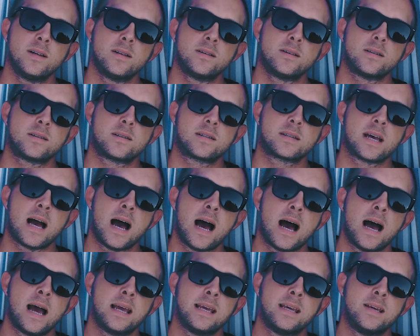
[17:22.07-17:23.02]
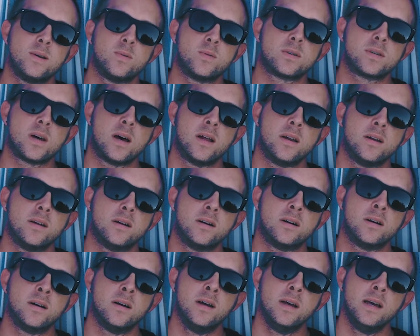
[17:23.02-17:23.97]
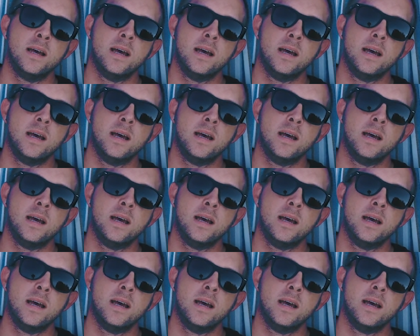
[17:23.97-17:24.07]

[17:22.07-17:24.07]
the sky he was under